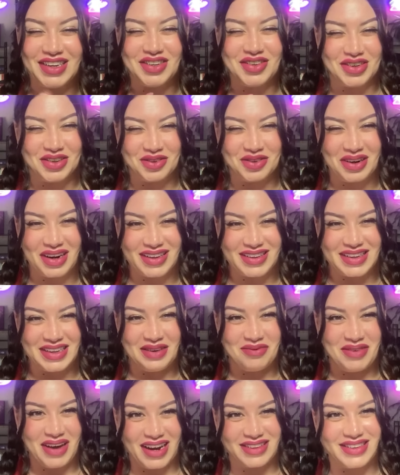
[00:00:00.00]
You are directly
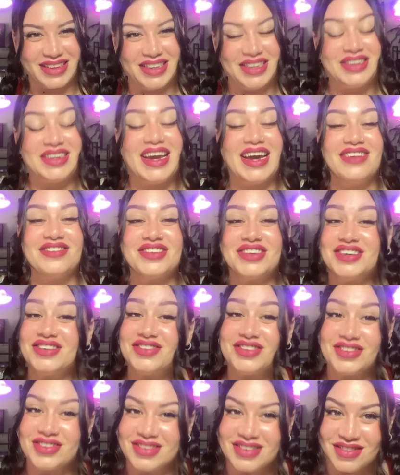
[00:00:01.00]
impacted. Cancer
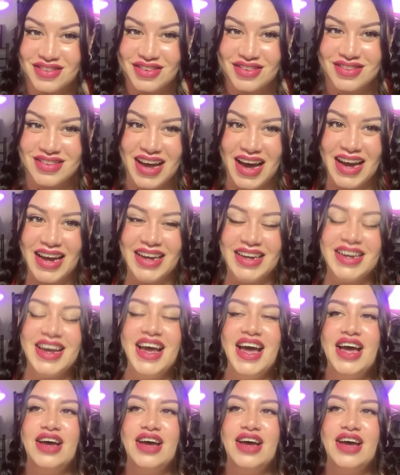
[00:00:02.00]
is your sister sign.